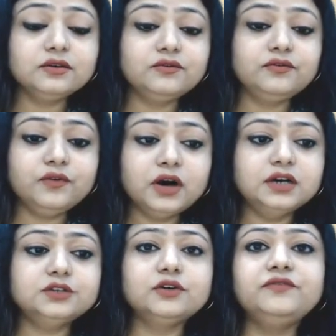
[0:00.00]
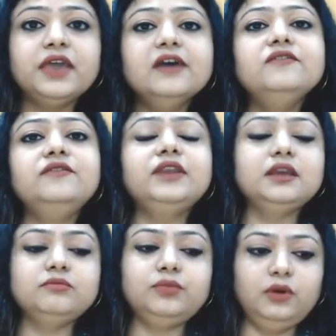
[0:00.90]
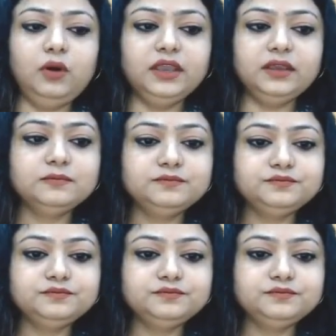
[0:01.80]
worth of every employee.